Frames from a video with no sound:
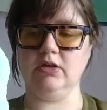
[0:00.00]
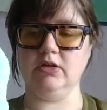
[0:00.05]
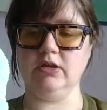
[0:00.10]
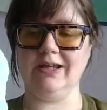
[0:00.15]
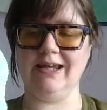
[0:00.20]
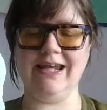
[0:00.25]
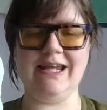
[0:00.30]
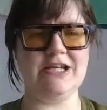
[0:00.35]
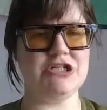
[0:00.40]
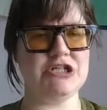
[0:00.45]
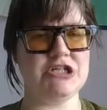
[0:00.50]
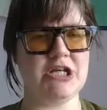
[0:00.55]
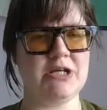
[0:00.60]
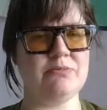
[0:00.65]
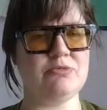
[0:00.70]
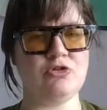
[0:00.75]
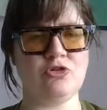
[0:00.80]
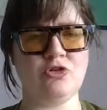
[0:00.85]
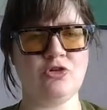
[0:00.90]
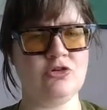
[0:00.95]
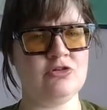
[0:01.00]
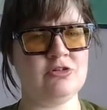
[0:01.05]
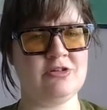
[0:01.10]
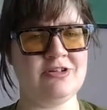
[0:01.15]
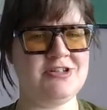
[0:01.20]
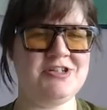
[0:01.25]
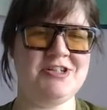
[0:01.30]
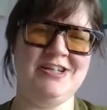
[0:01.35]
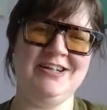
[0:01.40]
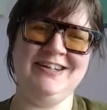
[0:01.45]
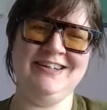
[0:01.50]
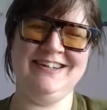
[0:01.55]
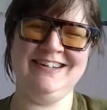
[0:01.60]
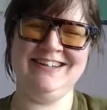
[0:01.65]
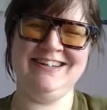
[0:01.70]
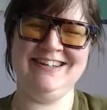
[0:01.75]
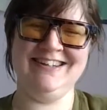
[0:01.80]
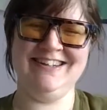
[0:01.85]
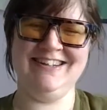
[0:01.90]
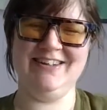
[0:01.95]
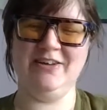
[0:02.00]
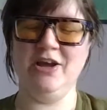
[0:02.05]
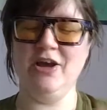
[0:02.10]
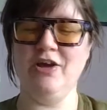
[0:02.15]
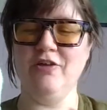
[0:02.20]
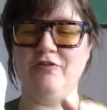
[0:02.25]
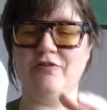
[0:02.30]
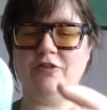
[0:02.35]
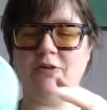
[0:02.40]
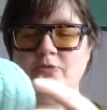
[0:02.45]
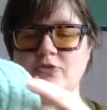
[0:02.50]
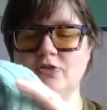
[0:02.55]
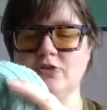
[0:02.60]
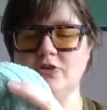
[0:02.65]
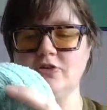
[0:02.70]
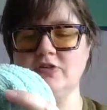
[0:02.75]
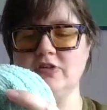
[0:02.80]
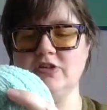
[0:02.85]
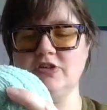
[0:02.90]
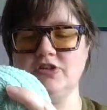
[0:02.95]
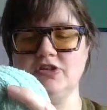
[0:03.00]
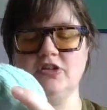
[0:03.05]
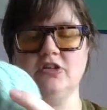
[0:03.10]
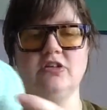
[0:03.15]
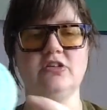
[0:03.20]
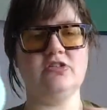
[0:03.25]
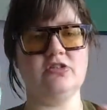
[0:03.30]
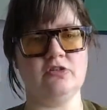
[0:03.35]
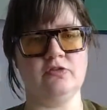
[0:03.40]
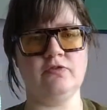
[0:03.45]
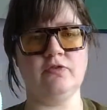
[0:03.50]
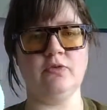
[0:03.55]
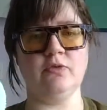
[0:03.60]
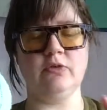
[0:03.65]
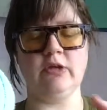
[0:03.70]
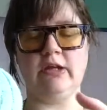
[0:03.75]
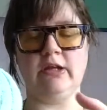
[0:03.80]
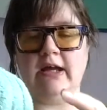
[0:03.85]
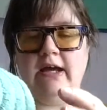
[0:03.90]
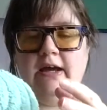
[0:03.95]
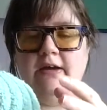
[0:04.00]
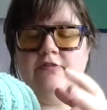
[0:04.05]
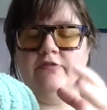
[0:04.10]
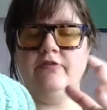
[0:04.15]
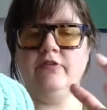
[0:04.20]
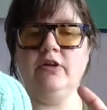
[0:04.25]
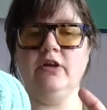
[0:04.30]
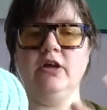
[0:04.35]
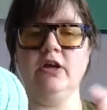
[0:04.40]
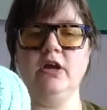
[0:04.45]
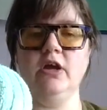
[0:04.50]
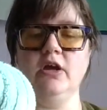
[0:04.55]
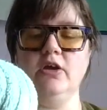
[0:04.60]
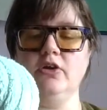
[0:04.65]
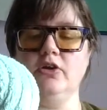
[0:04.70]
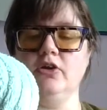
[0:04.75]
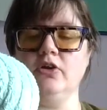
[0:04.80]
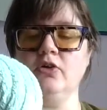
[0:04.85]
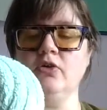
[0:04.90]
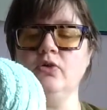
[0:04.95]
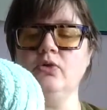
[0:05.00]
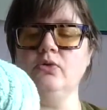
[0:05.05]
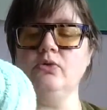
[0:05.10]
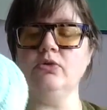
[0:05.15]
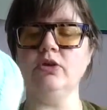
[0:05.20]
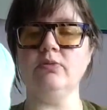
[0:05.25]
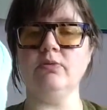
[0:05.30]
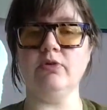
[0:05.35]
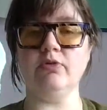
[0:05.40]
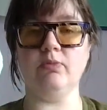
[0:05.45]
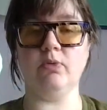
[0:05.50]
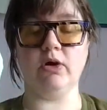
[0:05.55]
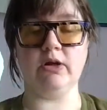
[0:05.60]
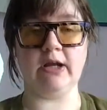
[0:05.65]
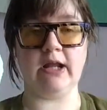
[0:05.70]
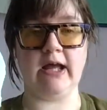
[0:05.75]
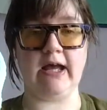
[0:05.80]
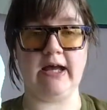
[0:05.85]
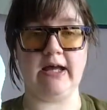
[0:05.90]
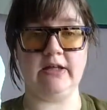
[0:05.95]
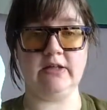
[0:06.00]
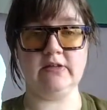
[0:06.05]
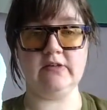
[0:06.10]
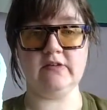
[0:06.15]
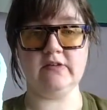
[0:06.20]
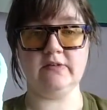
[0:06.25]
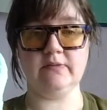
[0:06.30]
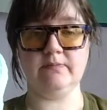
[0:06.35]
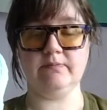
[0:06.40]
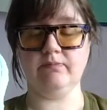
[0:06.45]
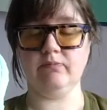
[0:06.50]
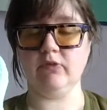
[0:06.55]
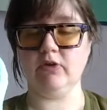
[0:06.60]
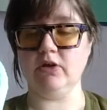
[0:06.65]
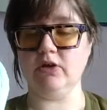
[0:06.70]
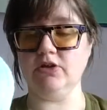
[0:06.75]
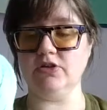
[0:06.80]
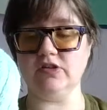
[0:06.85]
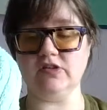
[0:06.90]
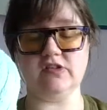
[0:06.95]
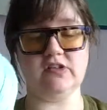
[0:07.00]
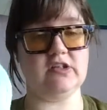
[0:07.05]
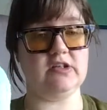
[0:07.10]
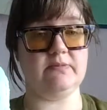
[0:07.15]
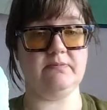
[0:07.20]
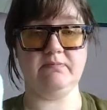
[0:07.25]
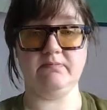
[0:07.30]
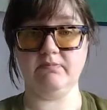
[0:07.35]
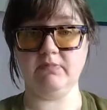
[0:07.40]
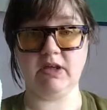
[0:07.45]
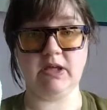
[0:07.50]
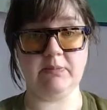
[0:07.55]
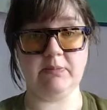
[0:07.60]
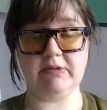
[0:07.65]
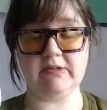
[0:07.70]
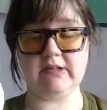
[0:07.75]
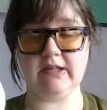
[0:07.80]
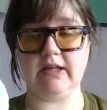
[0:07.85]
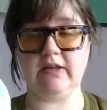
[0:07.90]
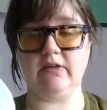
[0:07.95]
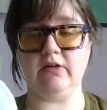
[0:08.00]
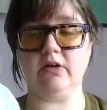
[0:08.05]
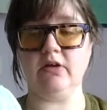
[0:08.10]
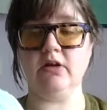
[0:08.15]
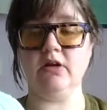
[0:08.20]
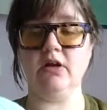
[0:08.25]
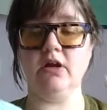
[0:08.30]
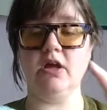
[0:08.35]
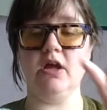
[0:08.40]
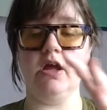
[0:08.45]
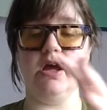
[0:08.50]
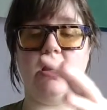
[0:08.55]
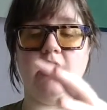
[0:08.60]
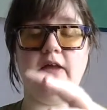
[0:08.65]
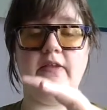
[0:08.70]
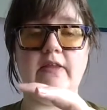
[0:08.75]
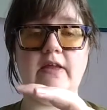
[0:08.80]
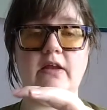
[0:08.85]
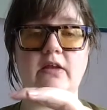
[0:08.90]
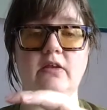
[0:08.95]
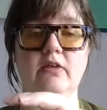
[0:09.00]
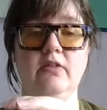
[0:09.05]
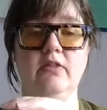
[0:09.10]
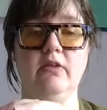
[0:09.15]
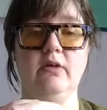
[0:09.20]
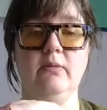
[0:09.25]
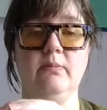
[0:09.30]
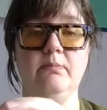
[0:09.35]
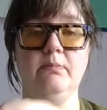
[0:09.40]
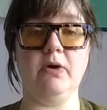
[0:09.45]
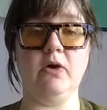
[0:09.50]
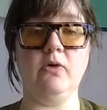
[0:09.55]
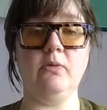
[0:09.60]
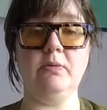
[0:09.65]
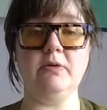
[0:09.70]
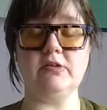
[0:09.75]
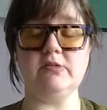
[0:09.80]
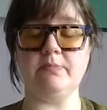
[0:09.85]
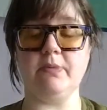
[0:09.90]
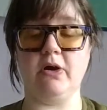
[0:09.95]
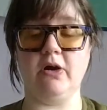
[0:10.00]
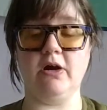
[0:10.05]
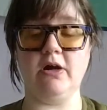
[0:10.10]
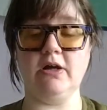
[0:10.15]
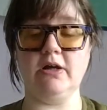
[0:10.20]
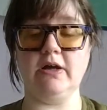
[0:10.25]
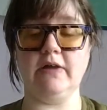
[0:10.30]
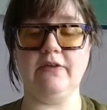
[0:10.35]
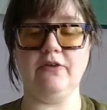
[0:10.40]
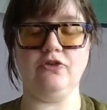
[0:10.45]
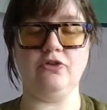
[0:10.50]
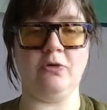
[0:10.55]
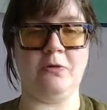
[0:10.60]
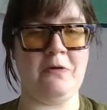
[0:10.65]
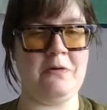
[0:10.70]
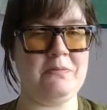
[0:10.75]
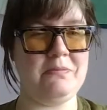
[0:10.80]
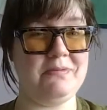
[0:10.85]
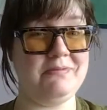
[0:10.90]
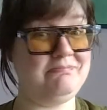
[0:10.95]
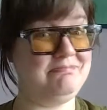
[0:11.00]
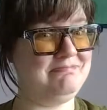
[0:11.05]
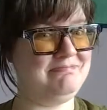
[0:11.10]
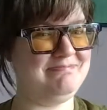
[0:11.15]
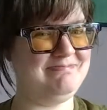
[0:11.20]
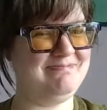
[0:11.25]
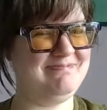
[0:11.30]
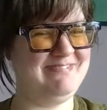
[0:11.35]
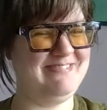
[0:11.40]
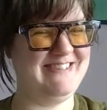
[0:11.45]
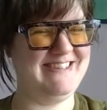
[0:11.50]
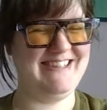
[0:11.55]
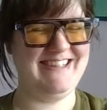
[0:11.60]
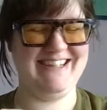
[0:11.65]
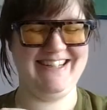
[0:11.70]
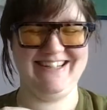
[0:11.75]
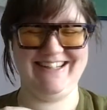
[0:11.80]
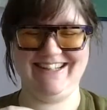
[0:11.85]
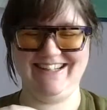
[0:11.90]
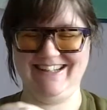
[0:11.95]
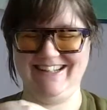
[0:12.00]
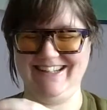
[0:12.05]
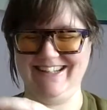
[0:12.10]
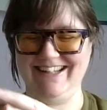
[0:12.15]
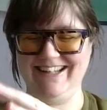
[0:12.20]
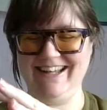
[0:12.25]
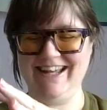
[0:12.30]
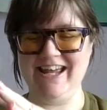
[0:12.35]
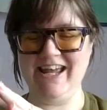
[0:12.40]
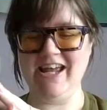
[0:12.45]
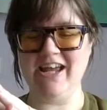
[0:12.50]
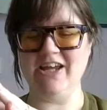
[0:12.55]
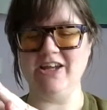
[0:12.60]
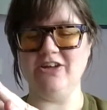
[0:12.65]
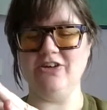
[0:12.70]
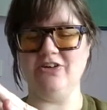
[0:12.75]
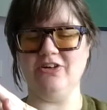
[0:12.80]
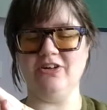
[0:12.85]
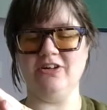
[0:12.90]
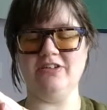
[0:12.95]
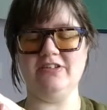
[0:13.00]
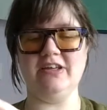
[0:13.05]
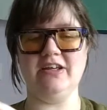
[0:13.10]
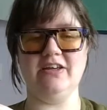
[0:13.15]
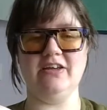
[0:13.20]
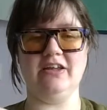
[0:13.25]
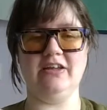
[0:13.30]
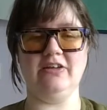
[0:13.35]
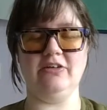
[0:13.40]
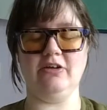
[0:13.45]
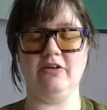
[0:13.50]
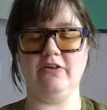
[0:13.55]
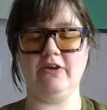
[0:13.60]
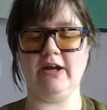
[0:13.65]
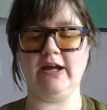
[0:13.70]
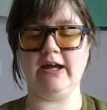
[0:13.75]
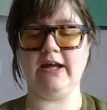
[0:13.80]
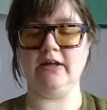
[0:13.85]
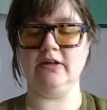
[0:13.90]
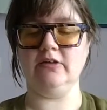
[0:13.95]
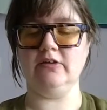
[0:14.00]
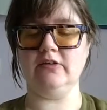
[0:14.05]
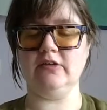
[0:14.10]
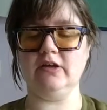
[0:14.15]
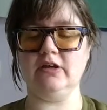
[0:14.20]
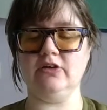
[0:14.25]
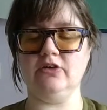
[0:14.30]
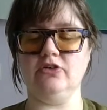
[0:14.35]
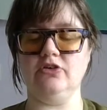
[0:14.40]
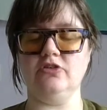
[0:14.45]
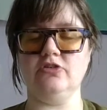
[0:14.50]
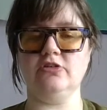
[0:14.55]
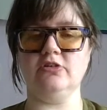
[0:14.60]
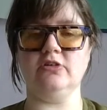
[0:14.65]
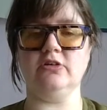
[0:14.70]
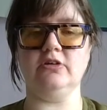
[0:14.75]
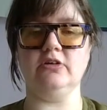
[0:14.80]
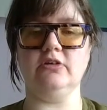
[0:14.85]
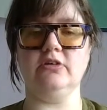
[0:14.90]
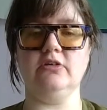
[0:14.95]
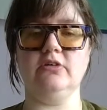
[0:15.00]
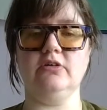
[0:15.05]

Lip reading: A-shaped sausage, from sausage to just fold in half. You're going to hold it with one hand just to keep it together. And then the bulbous part at the top, you're going to take in your other hand and you're just going to